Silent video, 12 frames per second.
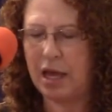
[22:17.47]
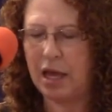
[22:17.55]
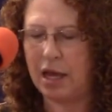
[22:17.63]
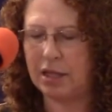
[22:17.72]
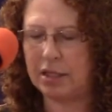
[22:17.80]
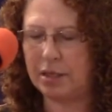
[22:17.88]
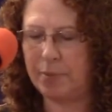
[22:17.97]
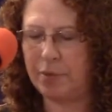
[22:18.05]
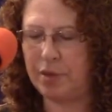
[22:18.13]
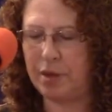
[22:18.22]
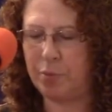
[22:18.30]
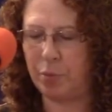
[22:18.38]
And some
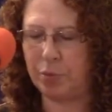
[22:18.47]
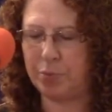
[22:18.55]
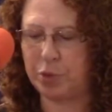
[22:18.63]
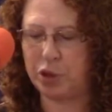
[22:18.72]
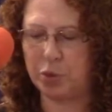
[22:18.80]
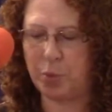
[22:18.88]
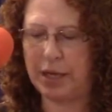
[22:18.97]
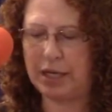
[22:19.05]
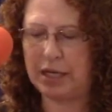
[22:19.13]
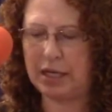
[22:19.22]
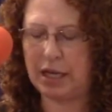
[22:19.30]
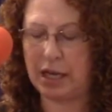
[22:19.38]
of them were
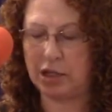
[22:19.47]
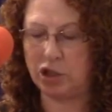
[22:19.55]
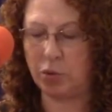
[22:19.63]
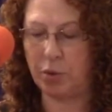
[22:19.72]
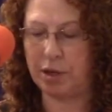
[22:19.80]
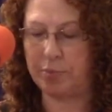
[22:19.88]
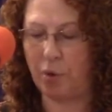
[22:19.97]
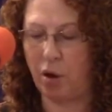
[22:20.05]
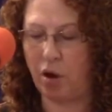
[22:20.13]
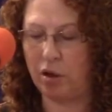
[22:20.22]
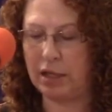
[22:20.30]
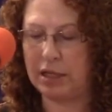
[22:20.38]
persuaded and joined
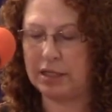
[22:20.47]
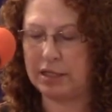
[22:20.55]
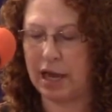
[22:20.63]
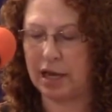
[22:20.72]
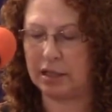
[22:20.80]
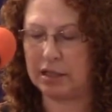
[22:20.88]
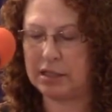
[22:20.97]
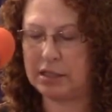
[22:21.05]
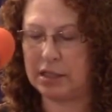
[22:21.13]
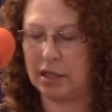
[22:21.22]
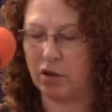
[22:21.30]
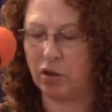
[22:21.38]
Paul and
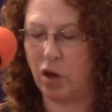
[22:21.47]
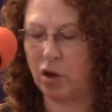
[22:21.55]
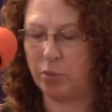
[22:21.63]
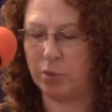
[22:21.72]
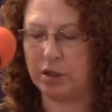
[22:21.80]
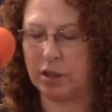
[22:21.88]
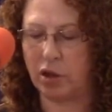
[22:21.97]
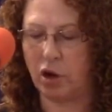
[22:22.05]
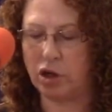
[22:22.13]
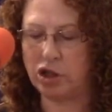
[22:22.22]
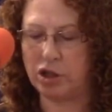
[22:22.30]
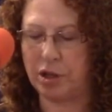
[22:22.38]
Silas, along with a
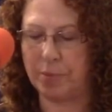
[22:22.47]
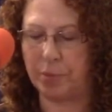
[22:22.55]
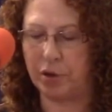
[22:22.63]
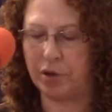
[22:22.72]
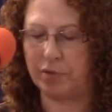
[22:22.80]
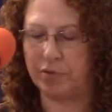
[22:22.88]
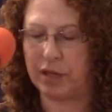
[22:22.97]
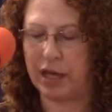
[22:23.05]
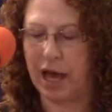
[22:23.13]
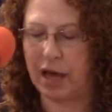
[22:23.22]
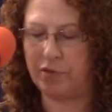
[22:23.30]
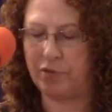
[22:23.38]
large number of the
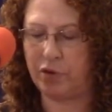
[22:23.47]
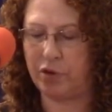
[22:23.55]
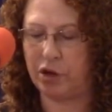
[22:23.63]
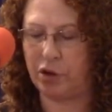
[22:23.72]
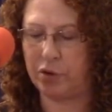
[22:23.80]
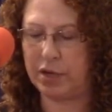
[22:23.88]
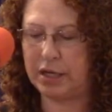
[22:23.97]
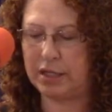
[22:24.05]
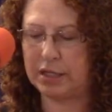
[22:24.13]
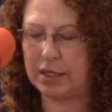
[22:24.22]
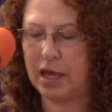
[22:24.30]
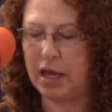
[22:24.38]
God fearing
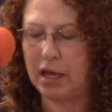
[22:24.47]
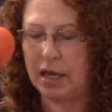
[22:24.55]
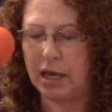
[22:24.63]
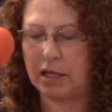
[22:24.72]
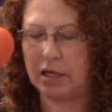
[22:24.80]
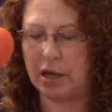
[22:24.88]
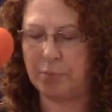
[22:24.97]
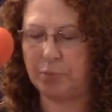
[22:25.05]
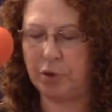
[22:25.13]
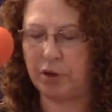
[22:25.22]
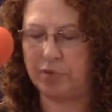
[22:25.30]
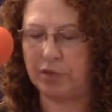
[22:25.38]
Greeks and a
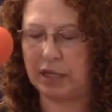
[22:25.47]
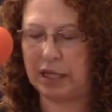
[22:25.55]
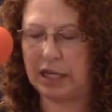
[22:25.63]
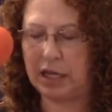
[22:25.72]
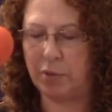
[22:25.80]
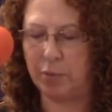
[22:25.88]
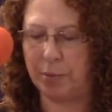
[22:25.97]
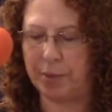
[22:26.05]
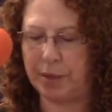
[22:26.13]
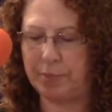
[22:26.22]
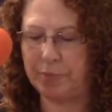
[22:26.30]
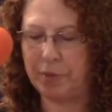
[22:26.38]
number of the leading women.